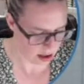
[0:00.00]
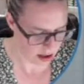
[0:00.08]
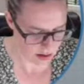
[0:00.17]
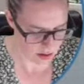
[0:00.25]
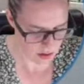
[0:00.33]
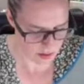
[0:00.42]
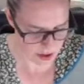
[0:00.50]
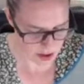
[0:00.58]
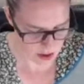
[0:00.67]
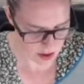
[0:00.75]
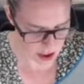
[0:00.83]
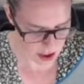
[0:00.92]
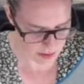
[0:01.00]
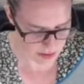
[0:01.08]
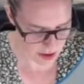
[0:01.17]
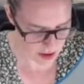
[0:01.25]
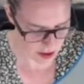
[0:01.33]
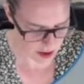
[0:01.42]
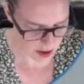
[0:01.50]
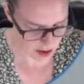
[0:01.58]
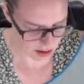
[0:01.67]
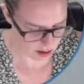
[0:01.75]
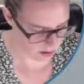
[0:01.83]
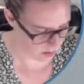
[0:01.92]
Well, we could do the leaves in there.
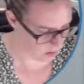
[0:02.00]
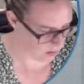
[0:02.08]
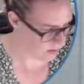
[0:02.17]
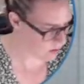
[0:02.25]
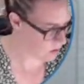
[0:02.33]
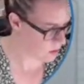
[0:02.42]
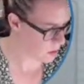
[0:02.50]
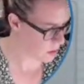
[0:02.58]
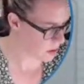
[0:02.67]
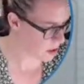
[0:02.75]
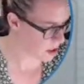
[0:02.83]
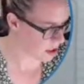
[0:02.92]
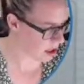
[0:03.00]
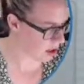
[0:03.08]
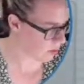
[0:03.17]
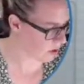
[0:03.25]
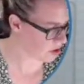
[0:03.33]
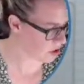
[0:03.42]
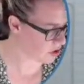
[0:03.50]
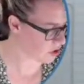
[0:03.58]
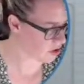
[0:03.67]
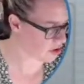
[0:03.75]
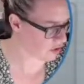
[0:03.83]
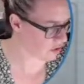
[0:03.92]
I will just
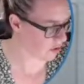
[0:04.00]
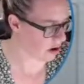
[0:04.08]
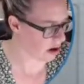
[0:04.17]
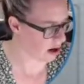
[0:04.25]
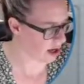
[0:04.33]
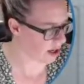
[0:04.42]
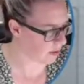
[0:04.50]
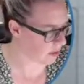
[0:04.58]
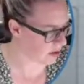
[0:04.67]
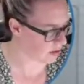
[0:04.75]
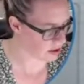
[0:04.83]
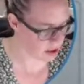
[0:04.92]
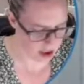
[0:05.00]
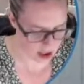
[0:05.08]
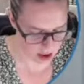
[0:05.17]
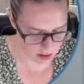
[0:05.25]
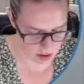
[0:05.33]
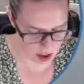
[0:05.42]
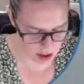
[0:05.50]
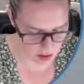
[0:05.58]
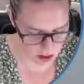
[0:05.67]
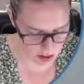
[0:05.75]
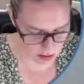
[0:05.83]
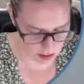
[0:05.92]
try whether it's going to get green on
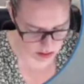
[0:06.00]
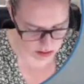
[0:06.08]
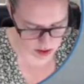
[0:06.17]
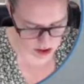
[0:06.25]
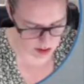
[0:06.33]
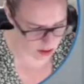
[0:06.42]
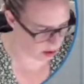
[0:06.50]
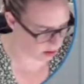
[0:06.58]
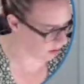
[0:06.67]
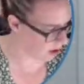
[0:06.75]
it or not. I don't know.